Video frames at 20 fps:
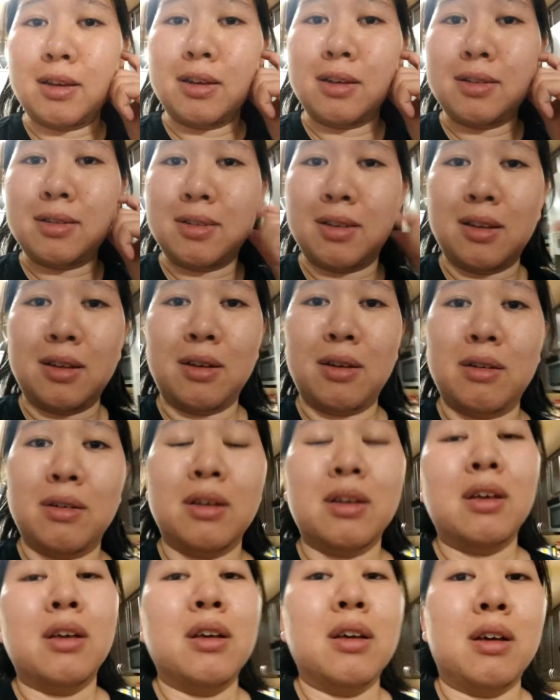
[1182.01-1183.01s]
because
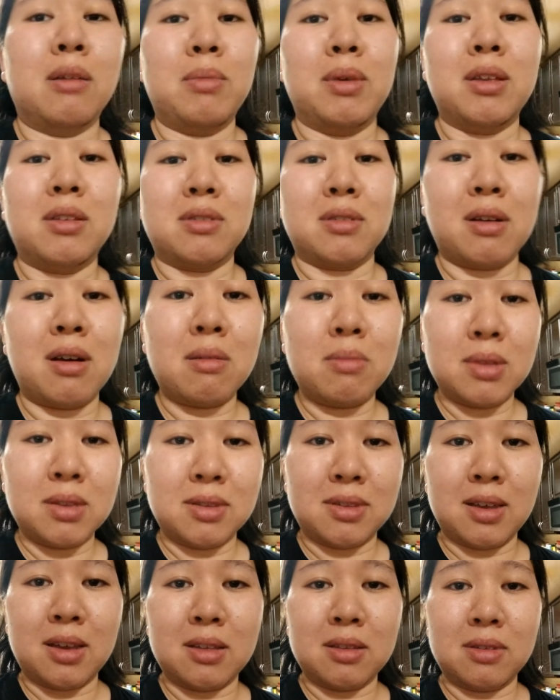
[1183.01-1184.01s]
it's common
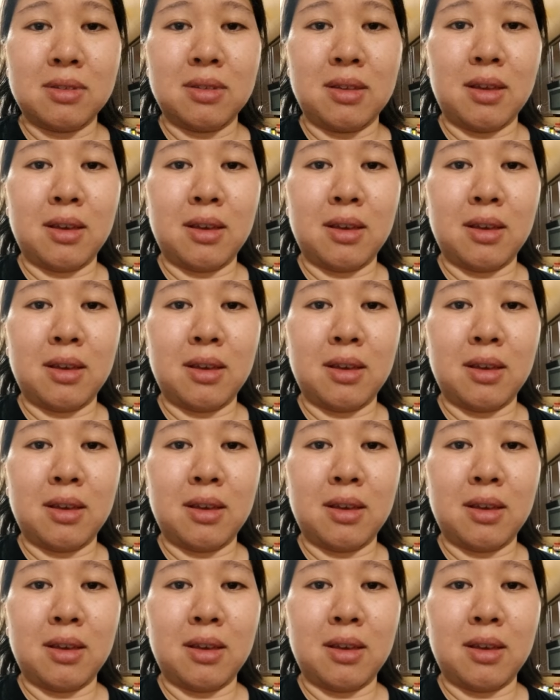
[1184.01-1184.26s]
sense.